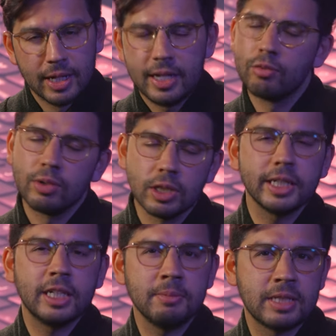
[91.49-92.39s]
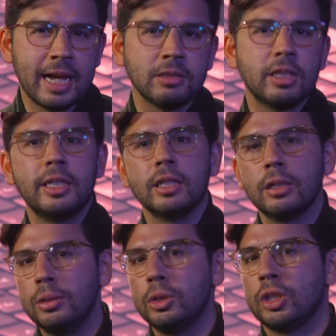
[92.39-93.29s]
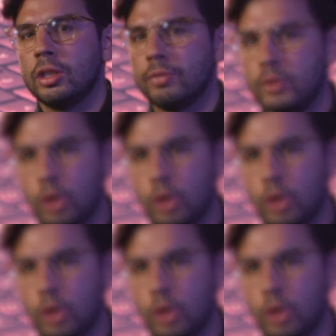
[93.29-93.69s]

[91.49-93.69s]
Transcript: It really comes down to the inclusion of